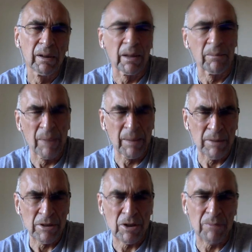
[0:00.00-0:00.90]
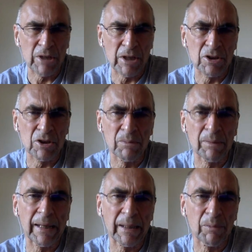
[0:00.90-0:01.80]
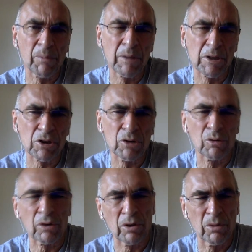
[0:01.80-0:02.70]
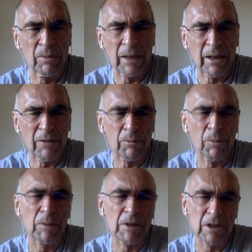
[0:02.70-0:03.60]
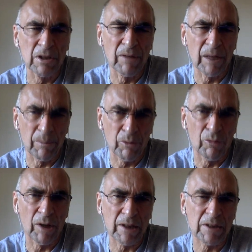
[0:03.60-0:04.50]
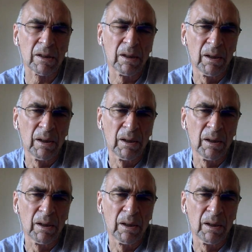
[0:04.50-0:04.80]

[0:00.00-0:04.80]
It may be subject to planning permission, or you may have permitted development rights.